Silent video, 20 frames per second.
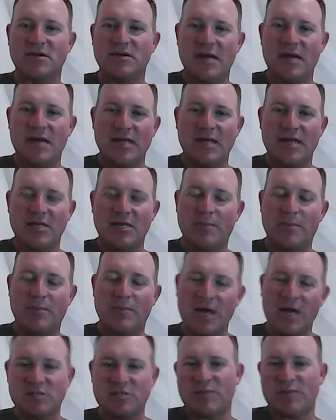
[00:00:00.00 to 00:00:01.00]
So the
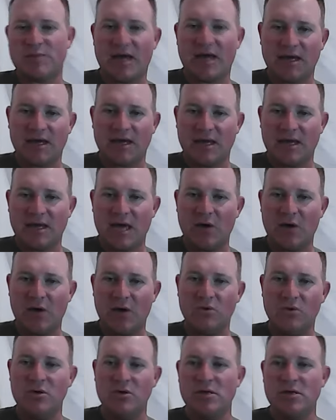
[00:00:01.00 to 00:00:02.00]
bounce back, how
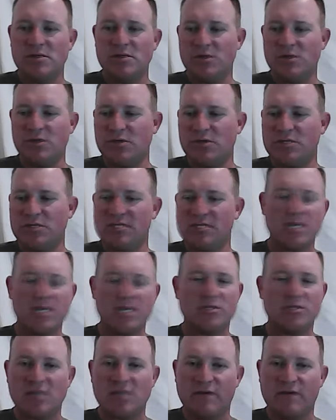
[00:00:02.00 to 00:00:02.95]
do you just get yourself